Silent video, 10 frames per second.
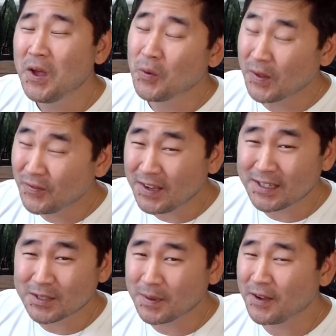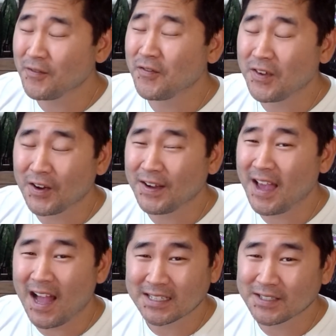With Venus being very
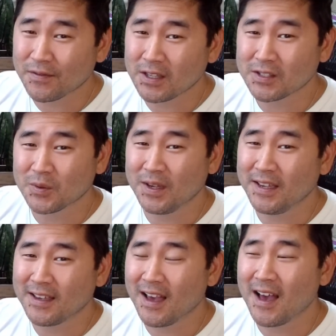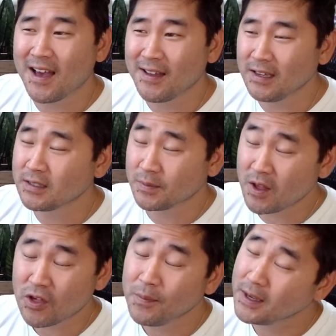active this week,
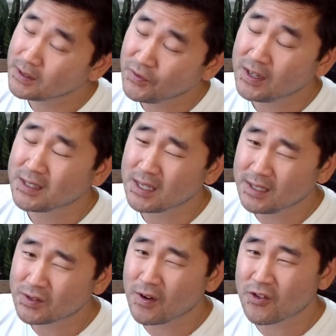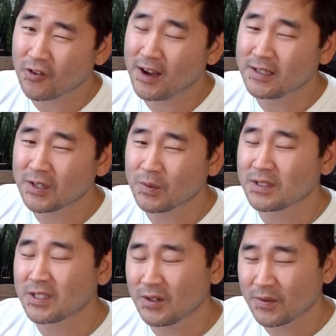especially because Venus is retrograde, so we're
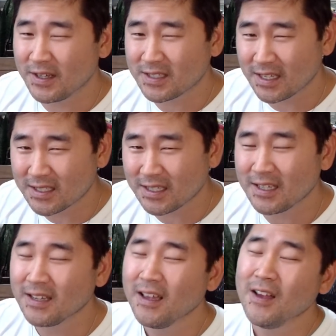still reassessing,